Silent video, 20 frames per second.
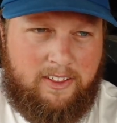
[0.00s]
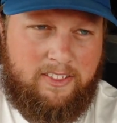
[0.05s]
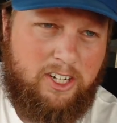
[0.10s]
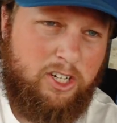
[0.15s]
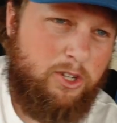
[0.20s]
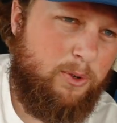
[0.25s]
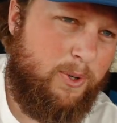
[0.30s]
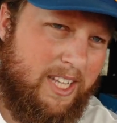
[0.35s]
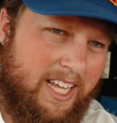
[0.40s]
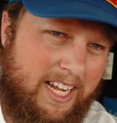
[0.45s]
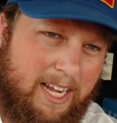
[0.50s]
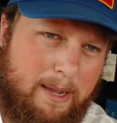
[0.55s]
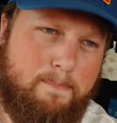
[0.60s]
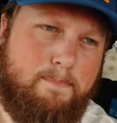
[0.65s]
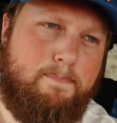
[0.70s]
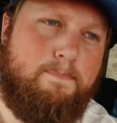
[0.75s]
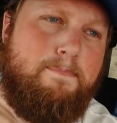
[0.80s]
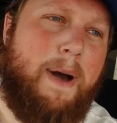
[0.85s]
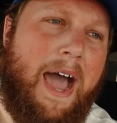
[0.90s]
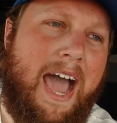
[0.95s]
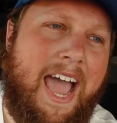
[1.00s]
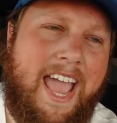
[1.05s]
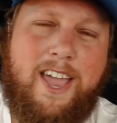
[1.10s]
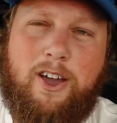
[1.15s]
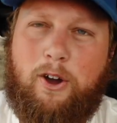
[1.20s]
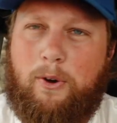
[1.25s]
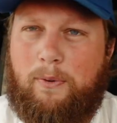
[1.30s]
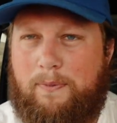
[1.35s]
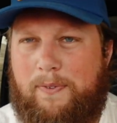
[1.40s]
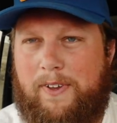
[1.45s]
They're doing like a
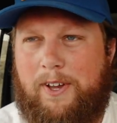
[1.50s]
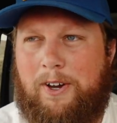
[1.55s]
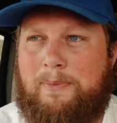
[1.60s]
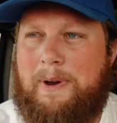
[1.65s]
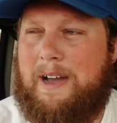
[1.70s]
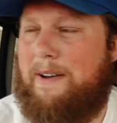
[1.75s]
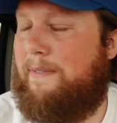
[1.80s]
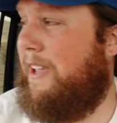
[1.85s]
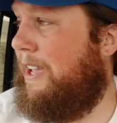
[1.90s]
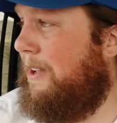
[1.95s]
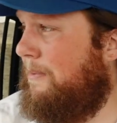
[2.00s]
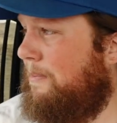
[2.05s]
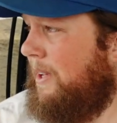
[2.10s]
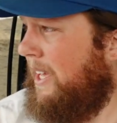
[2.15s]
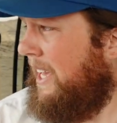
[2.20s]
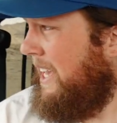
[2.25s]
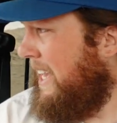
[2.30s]
biofilm of him